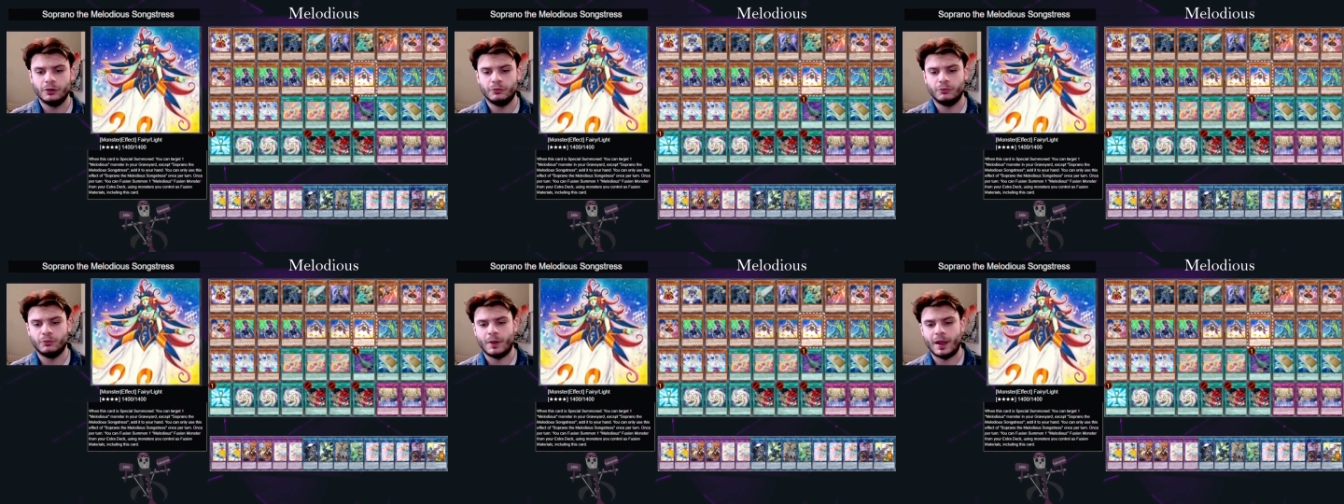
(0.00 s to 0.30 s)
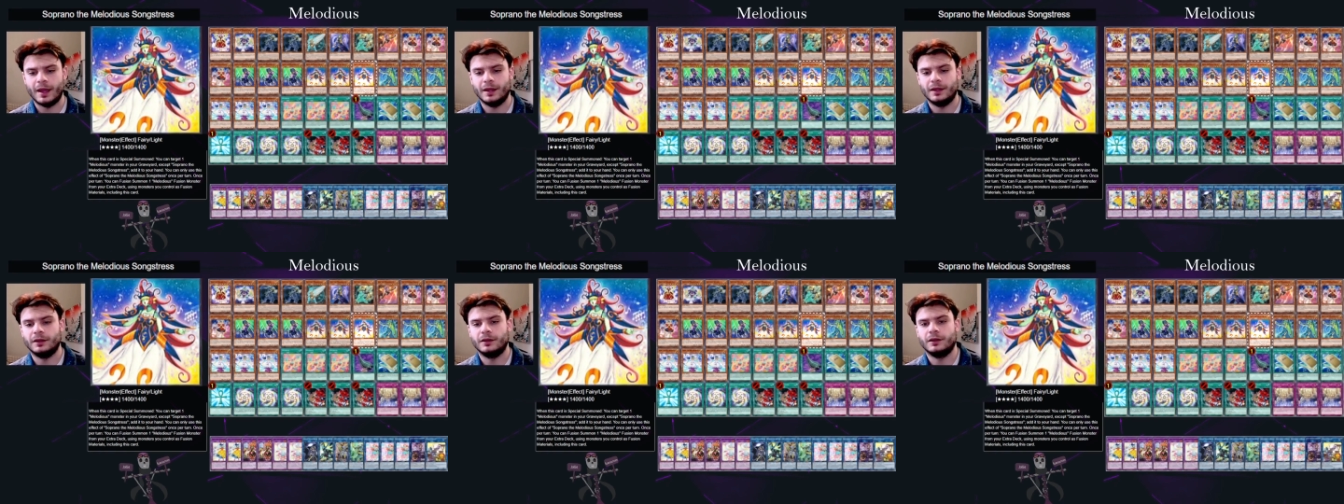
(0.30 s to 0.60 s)

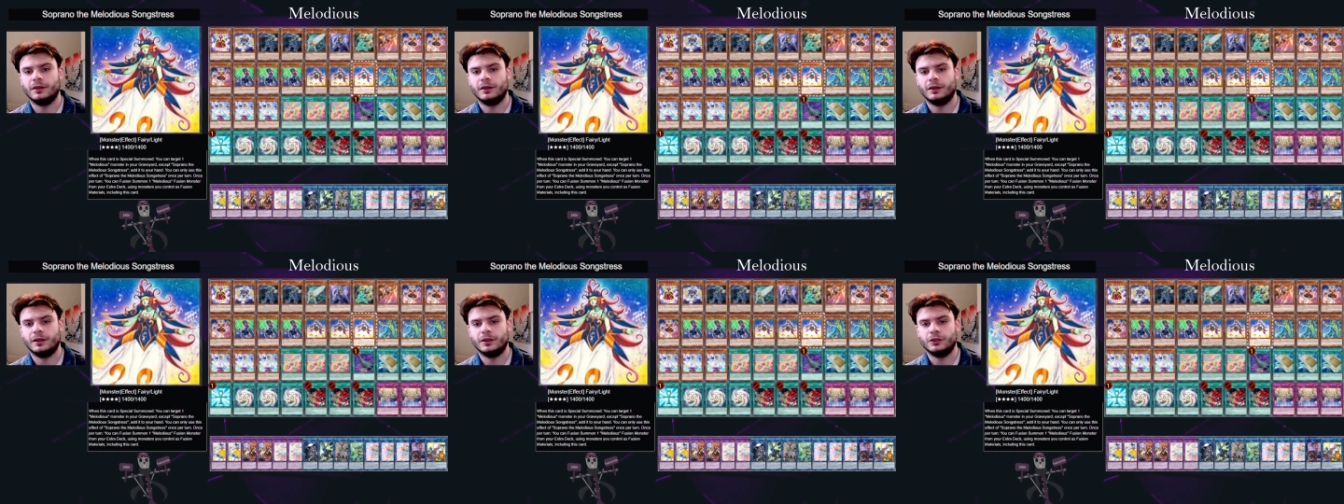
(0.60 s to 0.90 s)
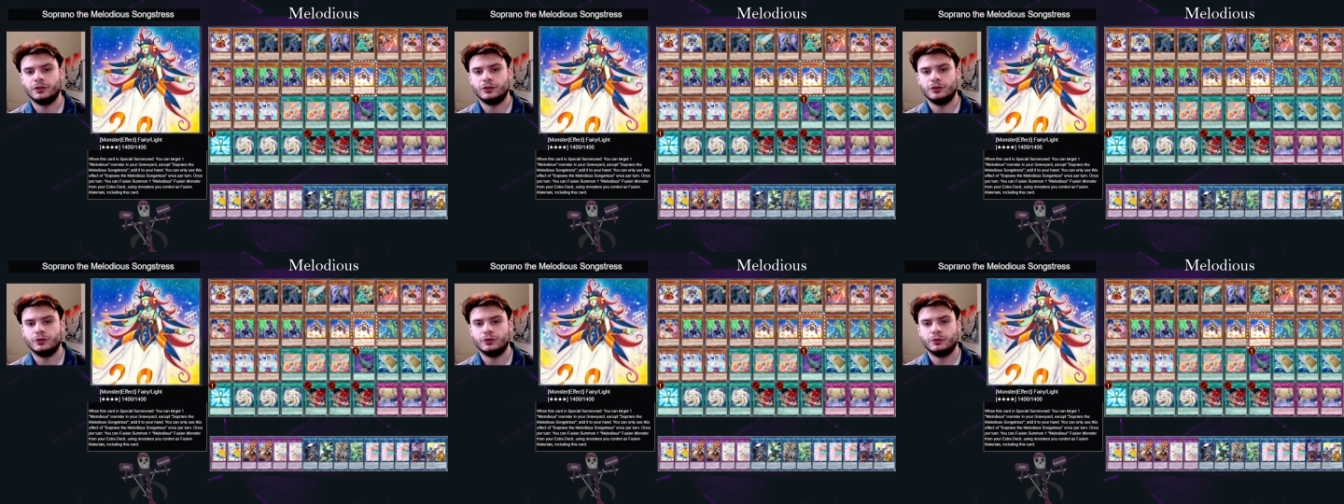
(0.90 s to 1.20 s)
when
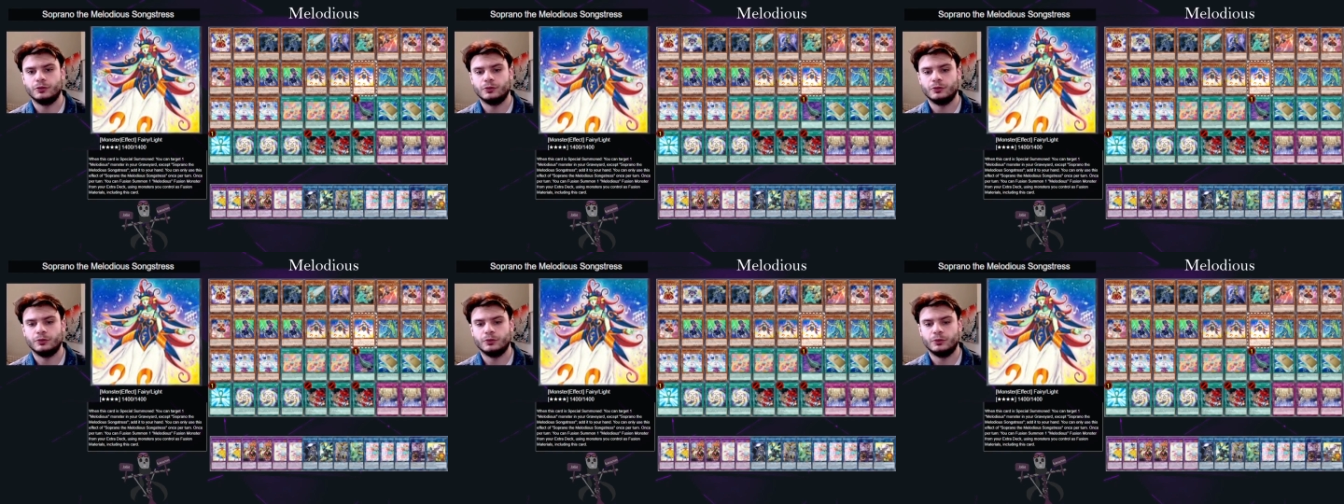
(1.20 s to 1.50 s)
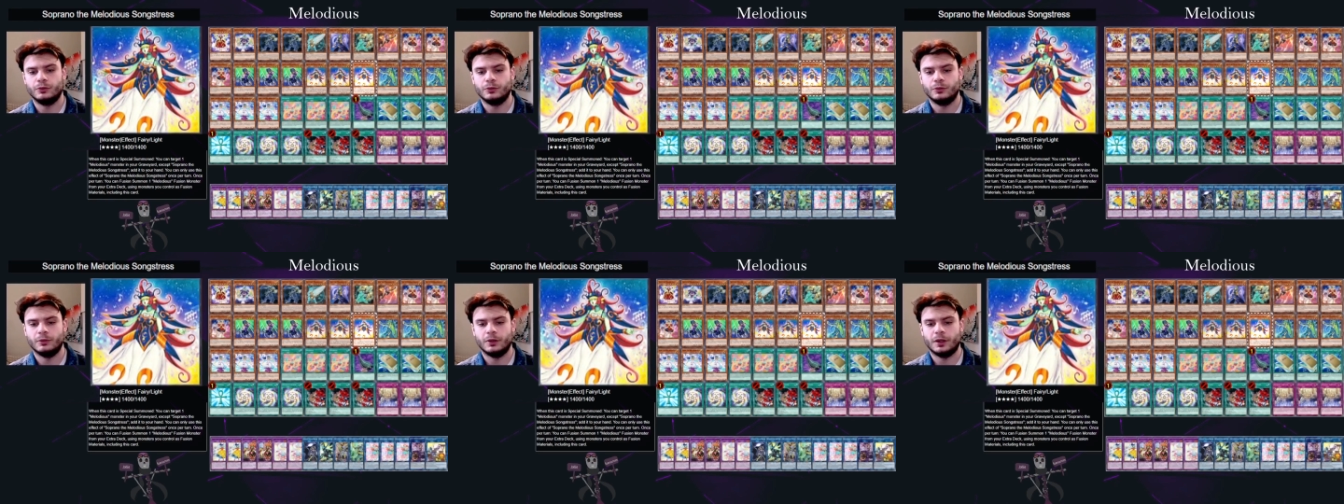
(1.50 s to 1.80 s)

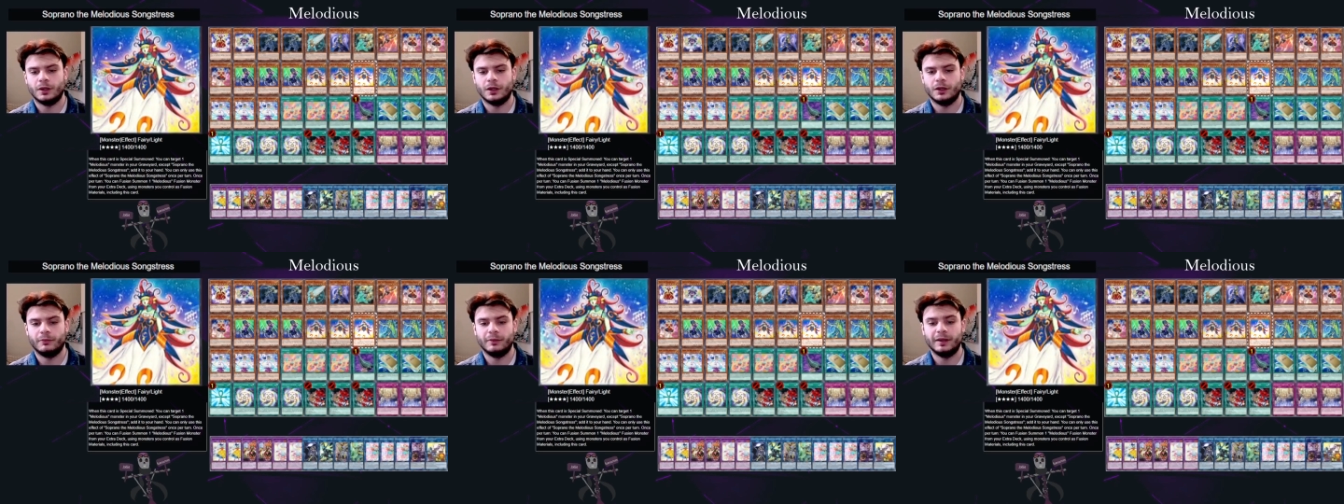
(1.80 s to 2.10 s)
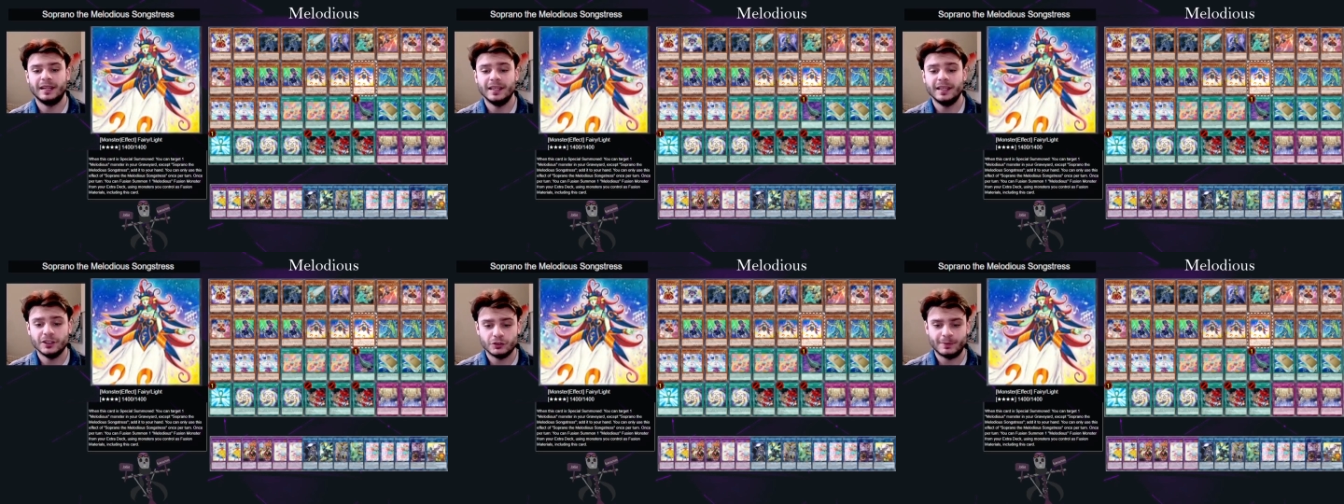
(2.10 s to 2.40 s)

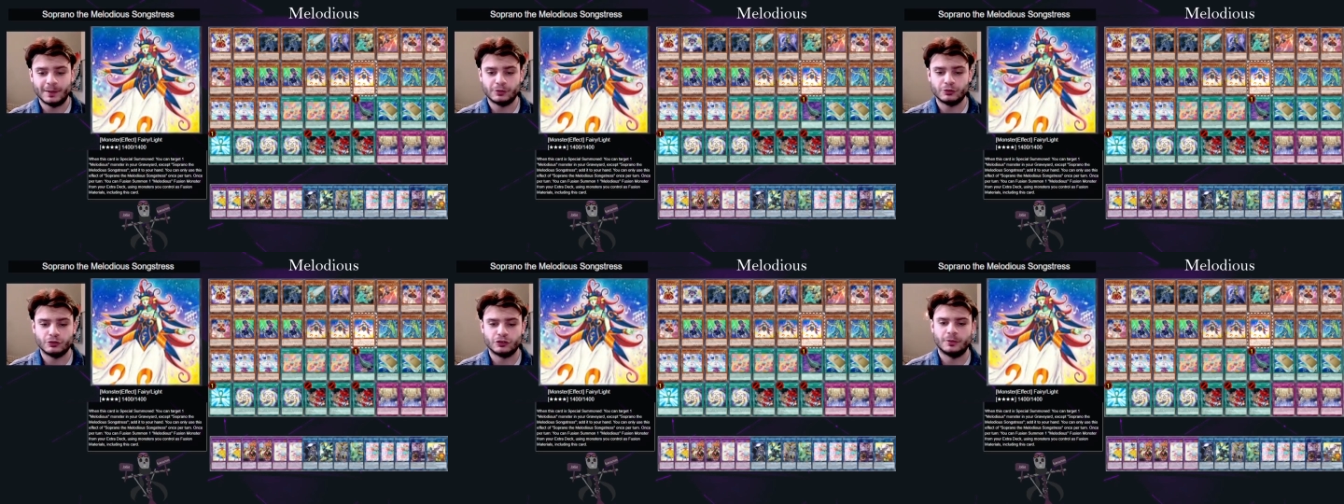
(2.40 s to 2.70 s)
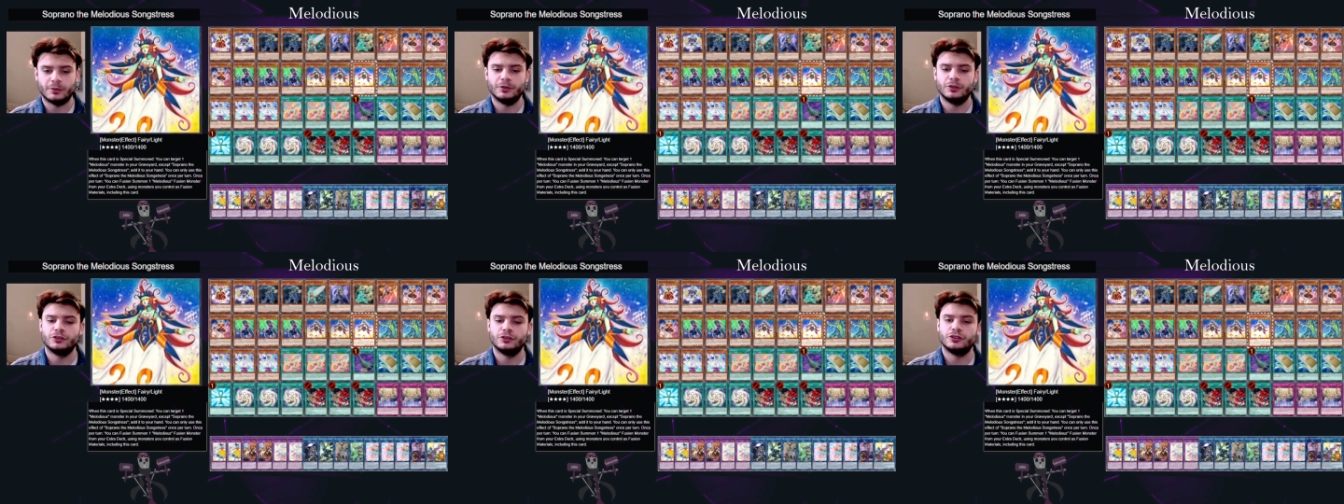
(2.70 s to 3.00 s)
it's special
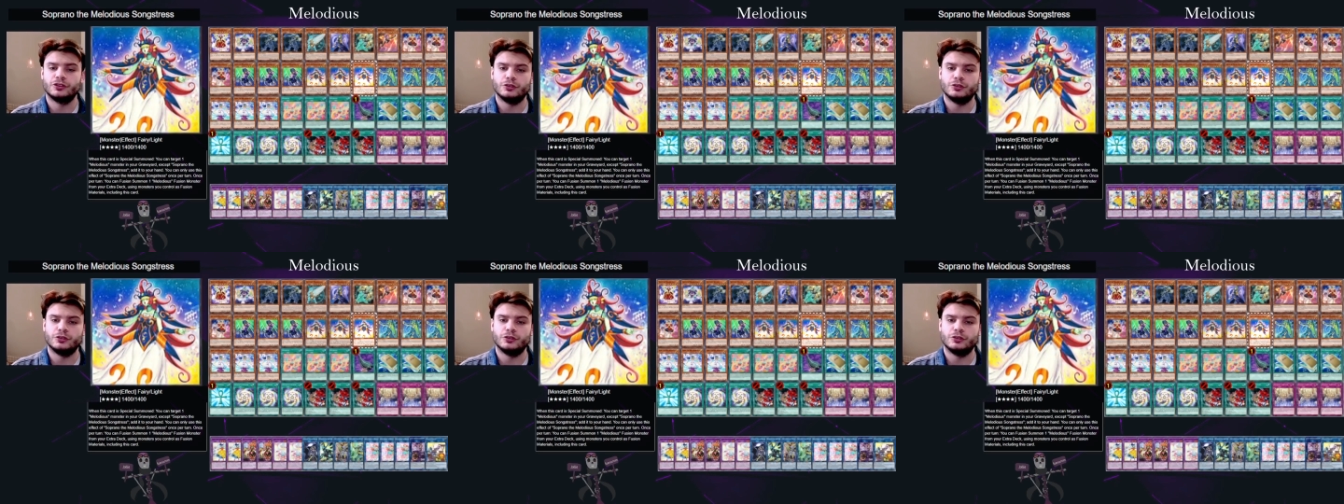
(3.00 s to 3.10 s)
summoned,